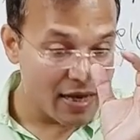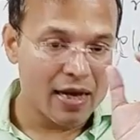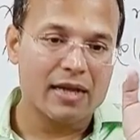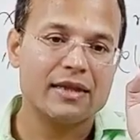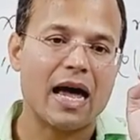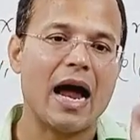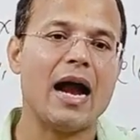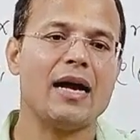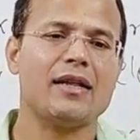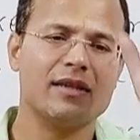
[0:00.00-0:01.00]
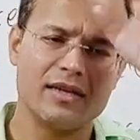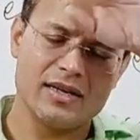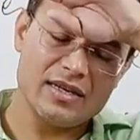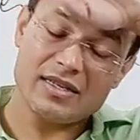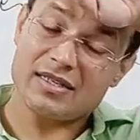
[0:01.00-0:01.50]
that
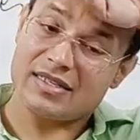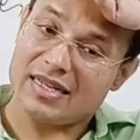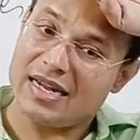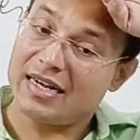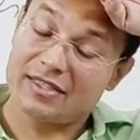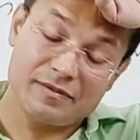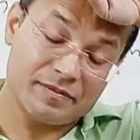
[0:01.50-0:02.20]
the states,